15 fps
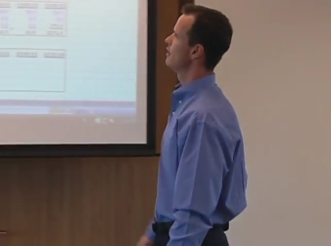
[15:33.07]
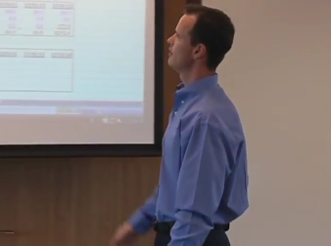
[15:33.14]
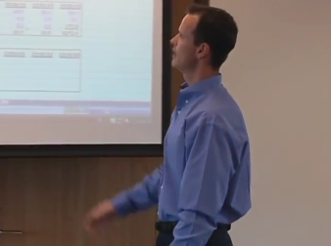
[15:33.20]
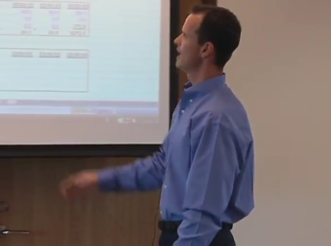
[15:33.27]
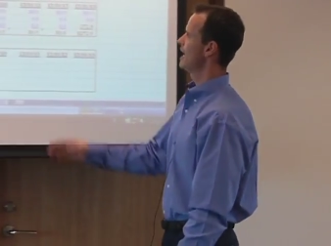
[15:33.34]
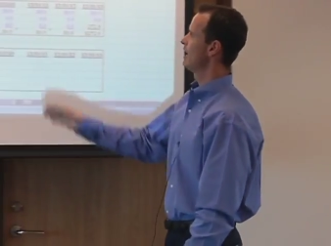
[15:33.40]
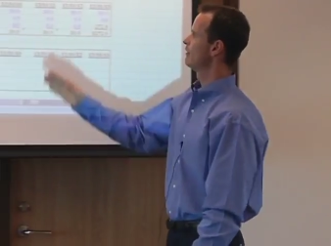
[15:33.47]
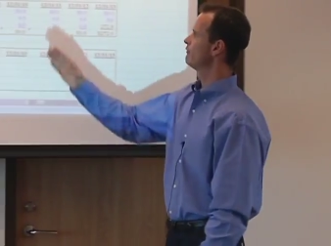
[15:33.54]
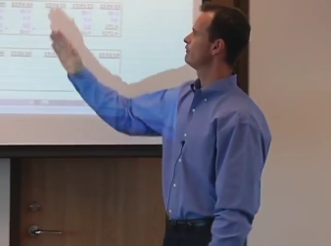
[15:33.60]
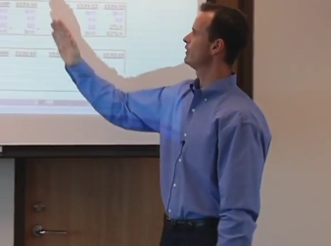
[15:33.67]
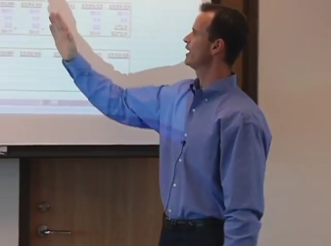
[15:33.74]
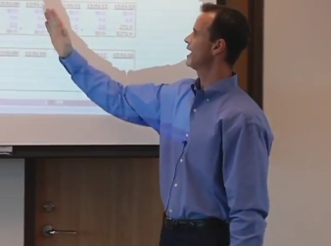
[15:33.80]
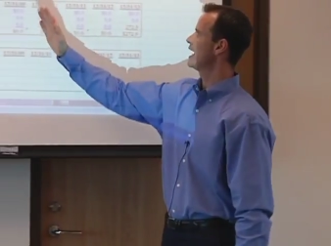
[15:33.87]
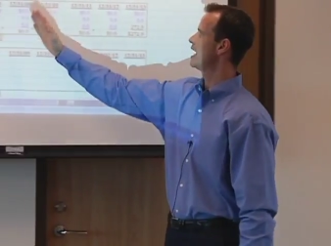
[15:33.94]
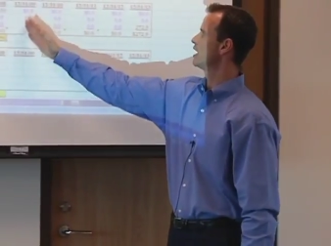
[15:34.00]
that
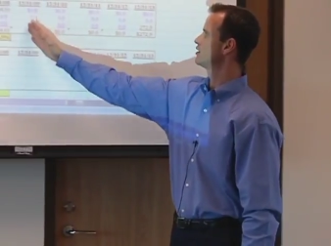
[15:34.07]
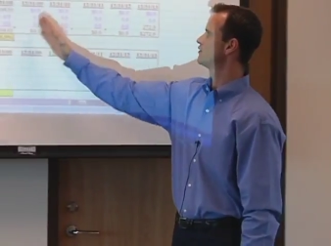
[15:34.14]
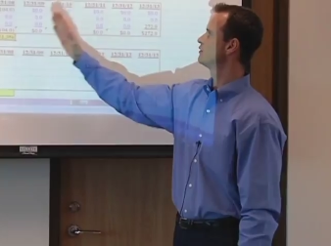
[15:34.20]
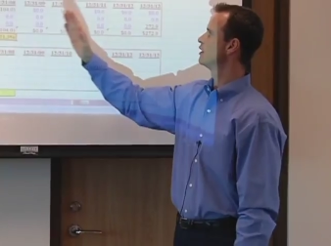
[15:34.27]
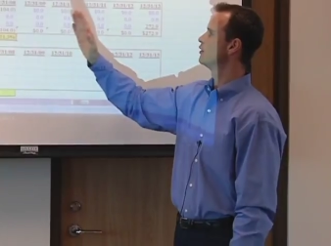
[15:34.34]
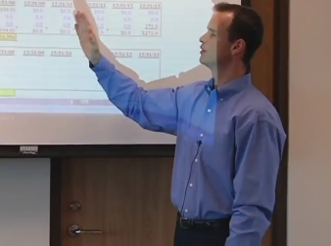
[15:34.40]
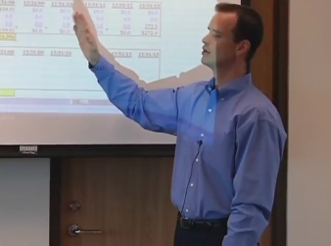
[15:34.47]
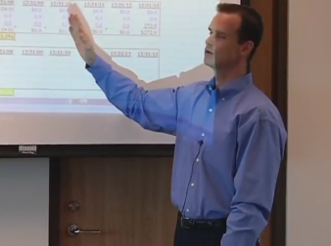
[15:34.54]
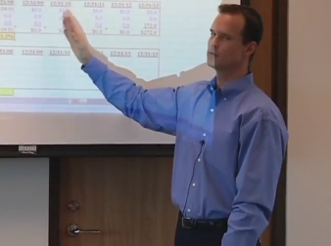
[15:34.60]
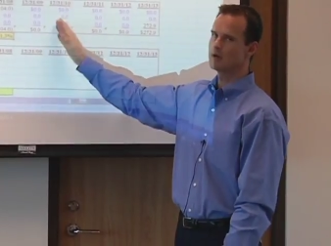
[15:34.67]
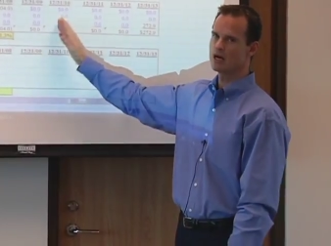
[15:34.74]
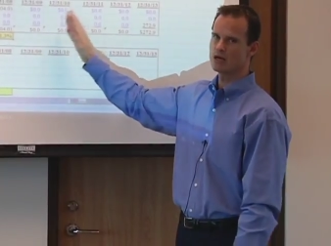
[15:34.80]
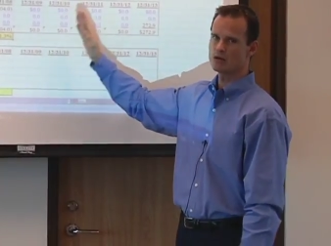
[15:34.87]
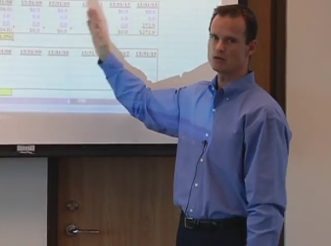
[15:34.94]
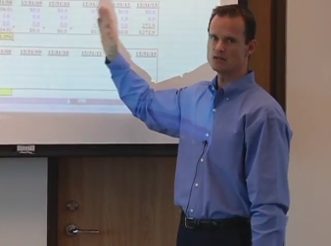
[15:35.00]
every cash flow in your
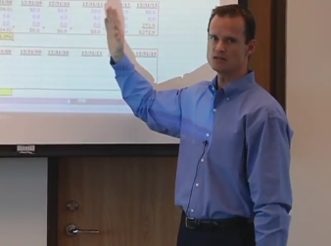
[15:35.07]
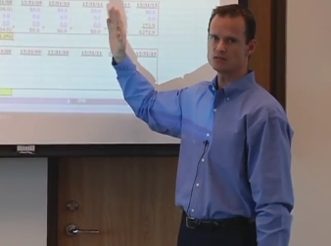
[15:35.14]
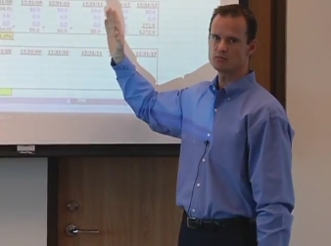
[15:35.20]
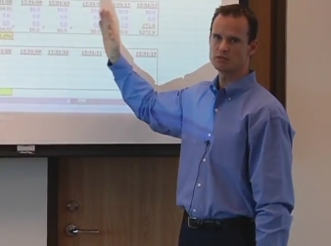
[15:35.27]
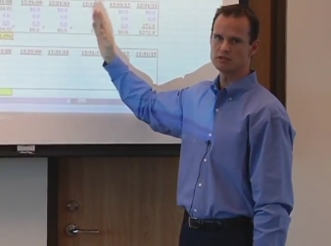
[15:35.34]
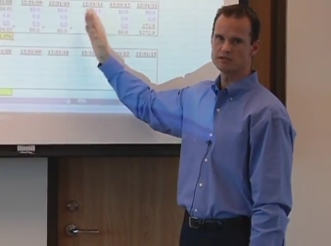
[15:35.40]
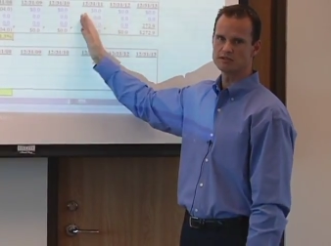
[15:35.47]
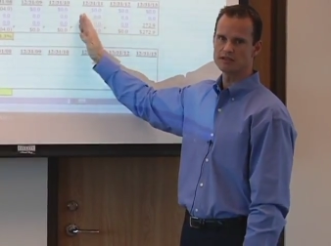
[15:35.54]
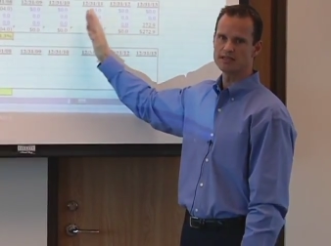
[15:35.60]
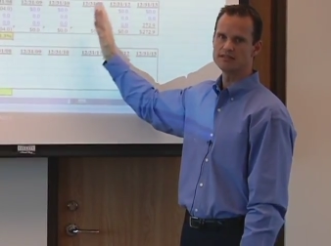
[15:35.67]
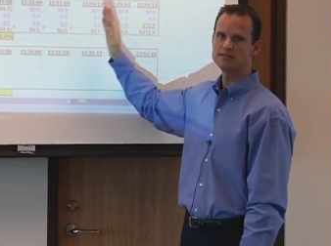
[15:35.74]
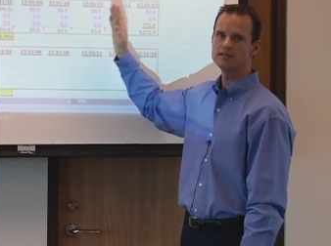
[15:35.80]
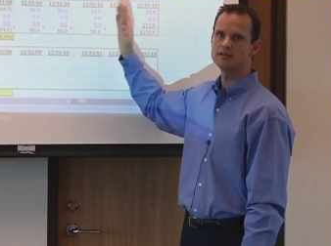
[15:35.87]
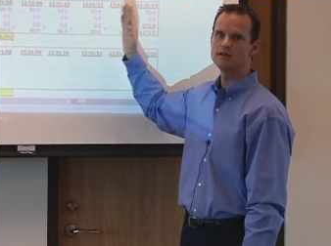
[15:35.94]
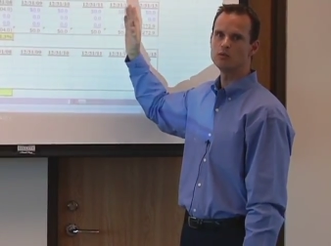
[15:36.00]
model is
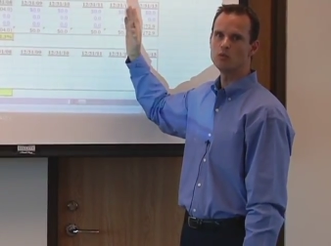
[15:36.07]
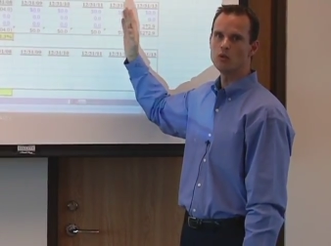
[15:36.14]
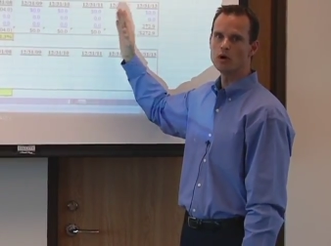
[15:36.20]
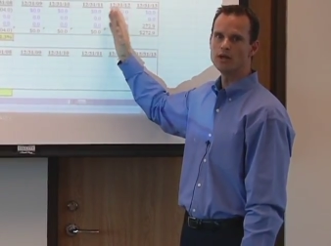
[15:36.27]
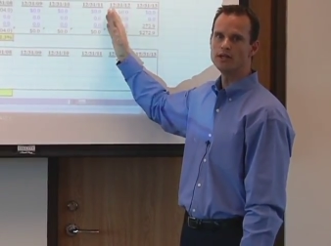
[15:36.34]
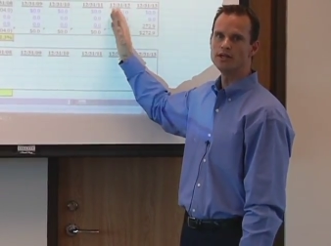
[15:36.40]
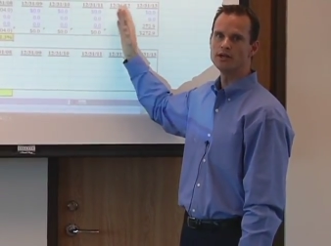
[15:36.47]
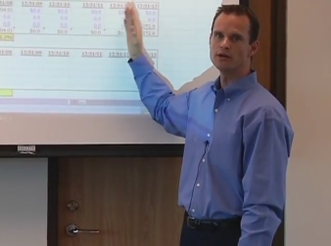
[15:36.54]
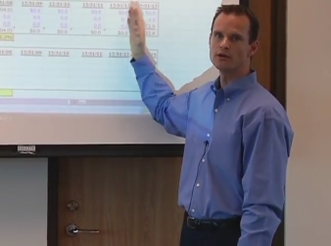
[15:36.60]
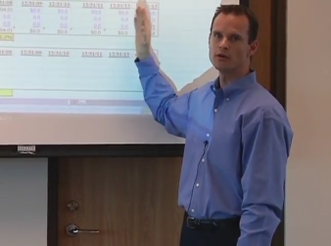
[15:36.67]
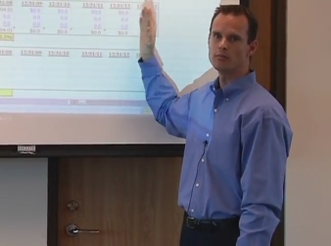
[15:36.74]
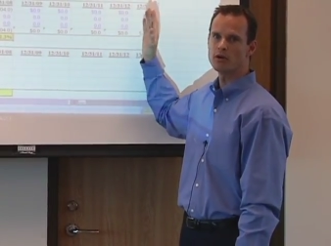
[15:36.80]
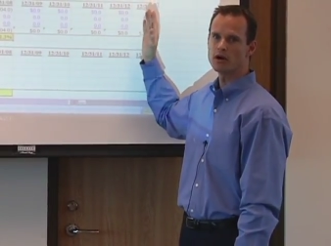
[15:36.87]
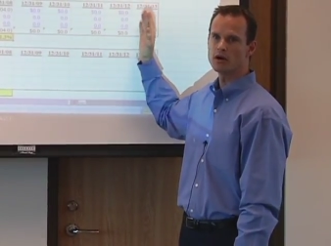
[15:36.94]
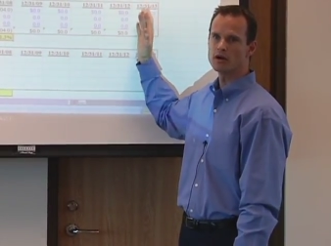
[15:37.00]
precisely one year
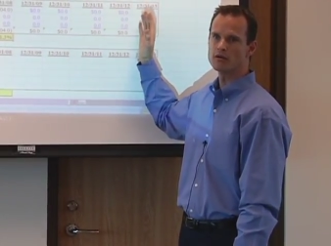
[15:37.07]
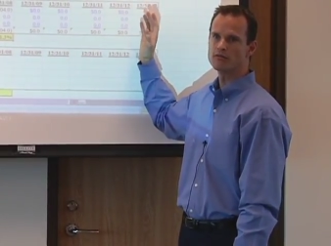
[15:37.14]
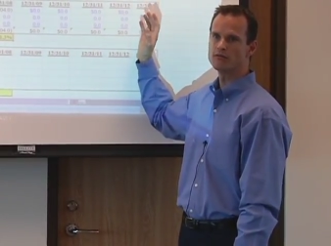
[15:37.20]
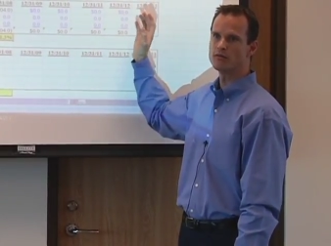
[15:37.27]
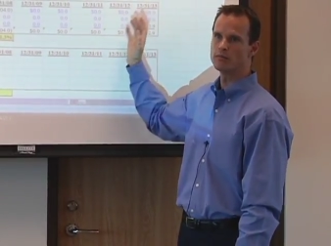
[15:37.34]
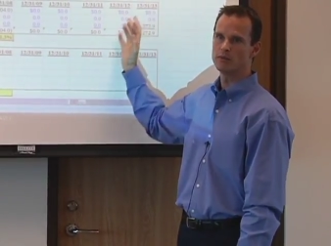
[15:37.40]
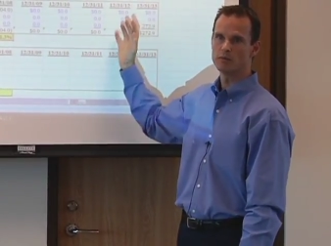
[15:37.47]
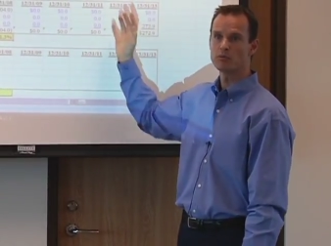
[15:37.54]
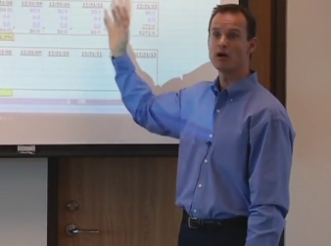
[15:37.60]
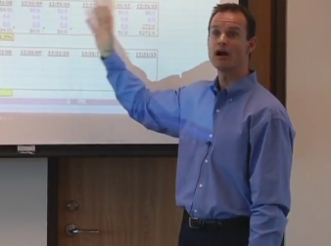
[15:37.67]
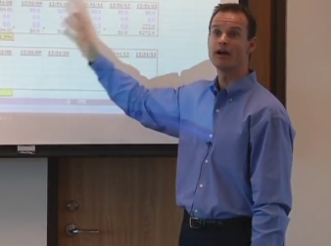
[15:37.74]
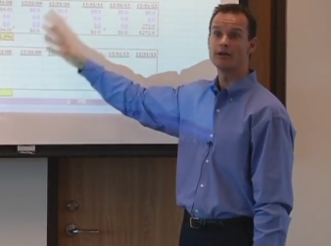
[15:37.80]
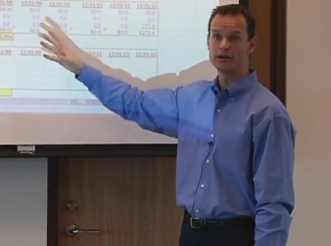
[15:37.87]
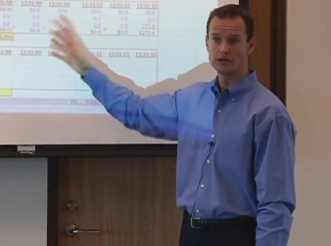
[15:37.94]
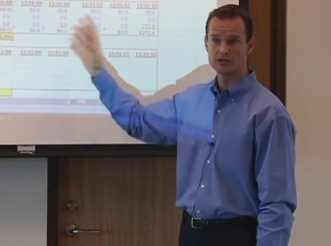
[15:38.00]
apart from the
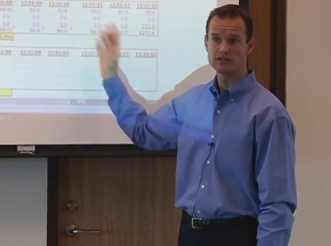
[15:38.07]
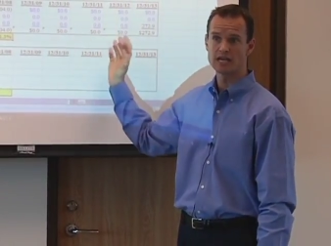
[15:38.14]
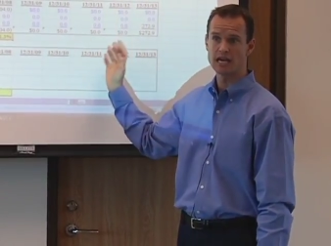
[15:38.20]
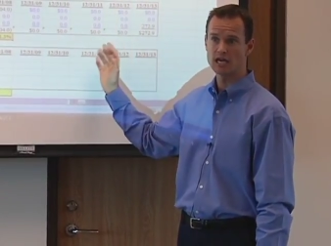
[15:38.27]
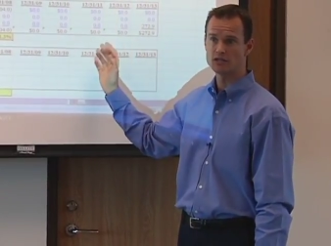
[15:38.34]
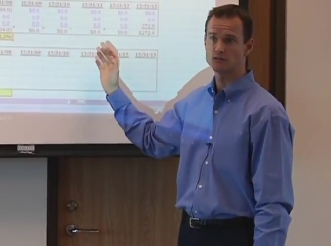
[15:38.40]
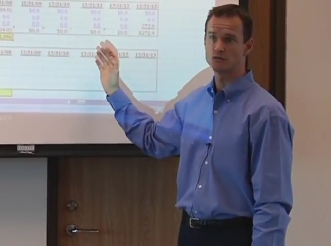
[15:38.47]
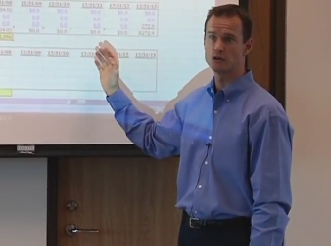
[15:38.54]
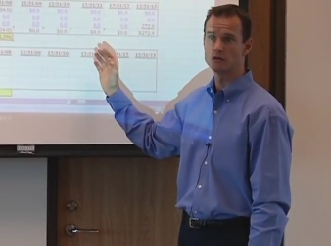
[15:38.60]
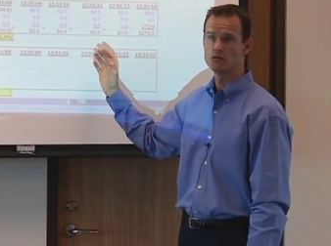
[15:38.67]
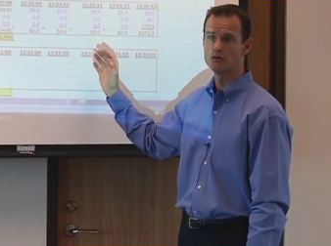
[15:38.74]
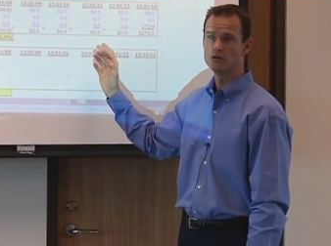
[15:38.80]
prior year's cash flow.